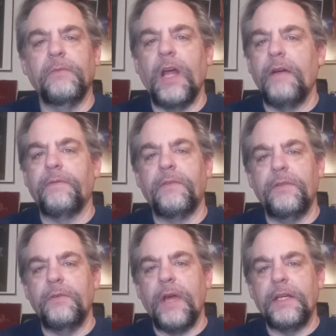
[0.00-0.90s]

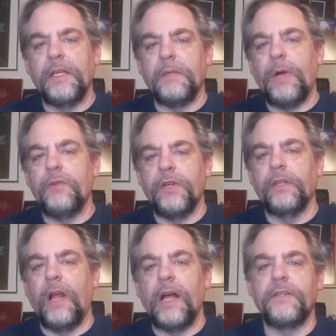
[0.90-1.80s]
left, you had to get the pouch
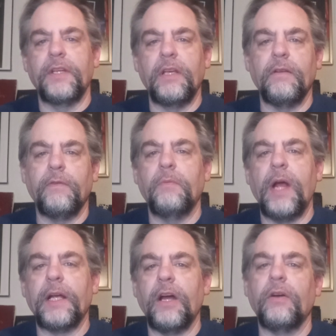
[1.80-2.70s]
unlocked so you get your phone
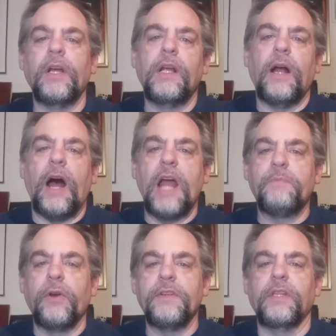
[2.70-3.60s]
back out. I
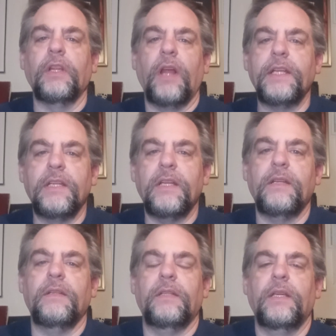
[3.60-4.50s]
personally liked it.
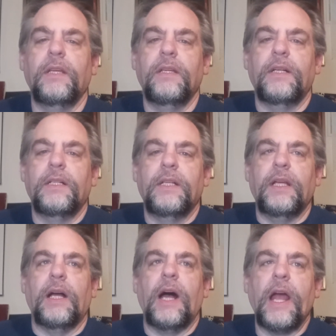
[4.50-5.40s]

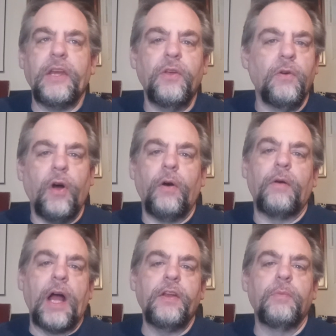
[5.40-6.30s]
I knew
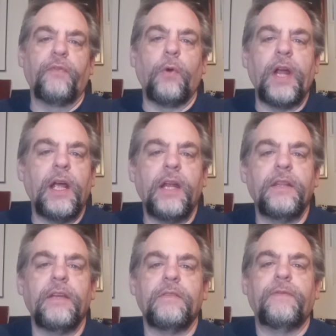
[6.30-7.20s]

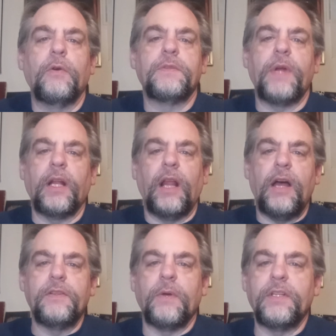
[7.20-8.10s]
beforehand that phones were not
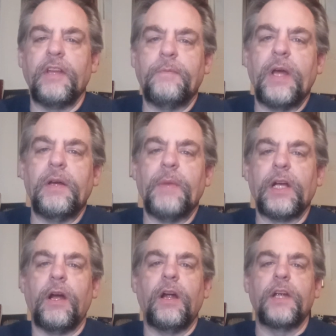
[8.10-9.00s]
allowed, so I just left mine in my
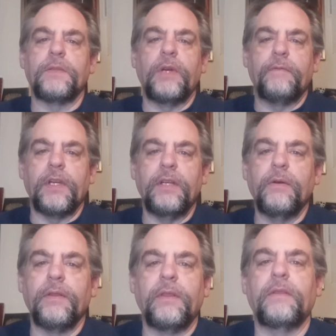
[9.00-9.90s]
car, so I didn't have to
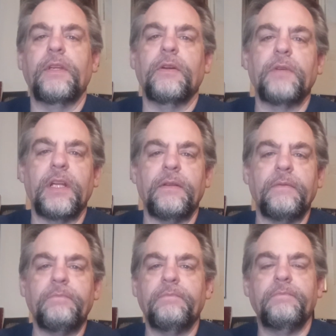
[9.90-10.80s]
deal with, you know,
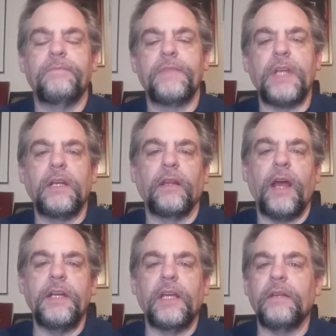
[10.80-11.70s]
staying in
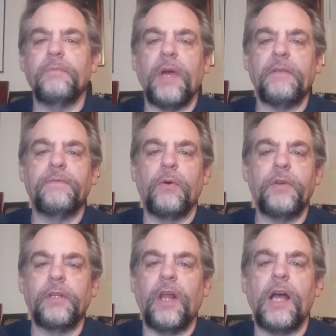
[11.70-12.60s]
line to get my
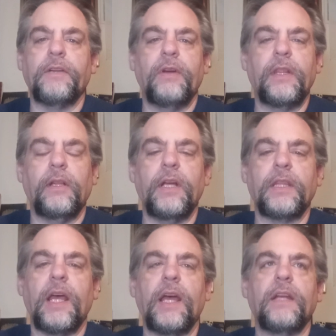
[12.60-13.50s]
phone unlocked or anything
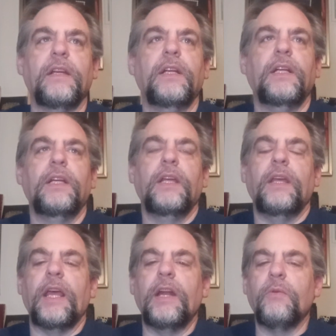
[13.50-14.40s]
like that.
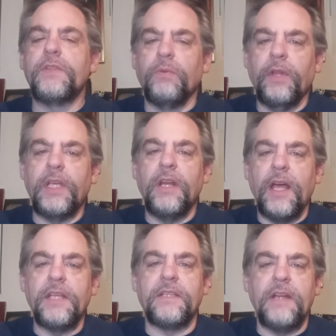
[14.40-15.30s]
And it was really
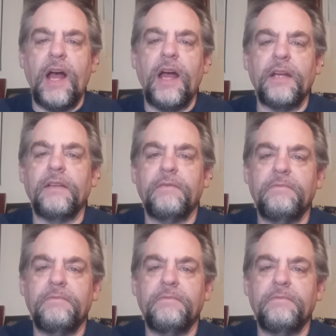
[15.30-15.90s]
nice not